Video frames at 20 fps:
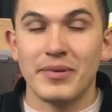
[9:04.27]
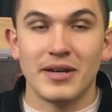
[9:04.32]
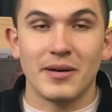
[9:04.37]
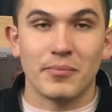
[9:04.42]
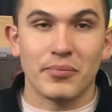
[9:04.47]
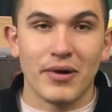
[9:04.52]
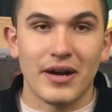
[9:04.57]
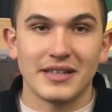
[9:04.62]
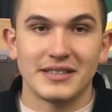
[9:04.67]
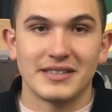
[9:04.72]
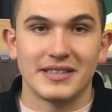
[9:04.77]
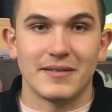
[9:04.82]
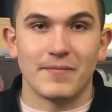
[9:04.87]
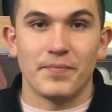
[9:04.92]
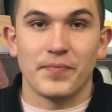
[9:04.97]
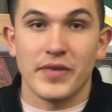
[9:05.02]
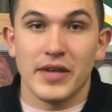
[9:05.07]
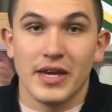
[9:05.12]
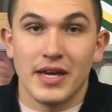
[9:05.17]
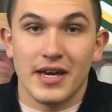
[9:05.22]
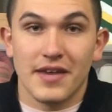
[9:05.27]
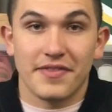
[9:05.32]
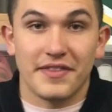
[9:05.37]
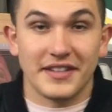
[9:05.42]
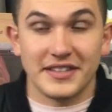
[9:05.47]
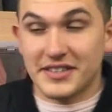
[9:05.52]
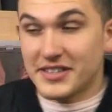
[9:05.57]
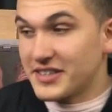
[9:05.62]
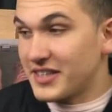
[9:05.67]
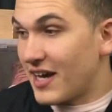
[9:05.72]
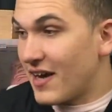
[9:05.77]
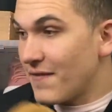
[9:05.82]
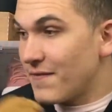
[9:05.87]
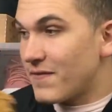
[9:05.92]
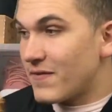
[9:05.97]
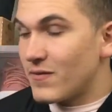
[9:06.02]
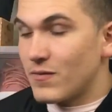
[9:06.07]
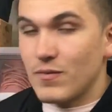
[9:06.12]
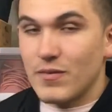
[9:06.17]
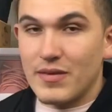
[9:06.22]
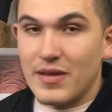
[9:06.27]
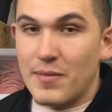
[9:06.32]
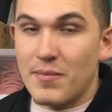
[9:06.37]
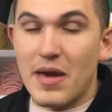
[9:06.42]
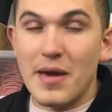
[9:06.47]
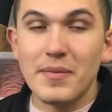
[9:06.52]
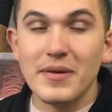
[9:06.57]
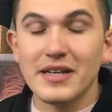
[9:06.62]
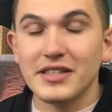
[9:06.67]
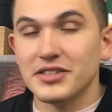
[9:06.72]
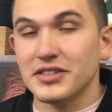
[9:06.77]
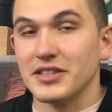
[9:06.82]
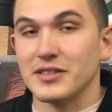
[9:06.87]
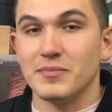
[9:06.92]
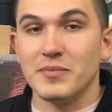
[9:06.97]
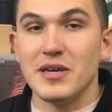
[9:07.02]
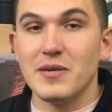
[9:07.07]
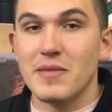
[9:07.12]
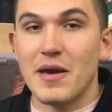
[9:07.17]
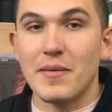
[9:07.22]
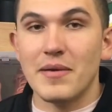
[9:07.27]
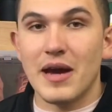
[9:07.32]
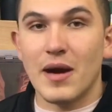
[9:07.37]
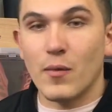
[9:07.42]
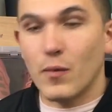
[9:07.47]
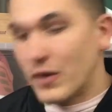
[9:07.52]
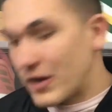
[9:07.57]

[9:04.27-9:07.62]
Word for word: been impressing. The stuff, and maybe it's just me, maybe I'm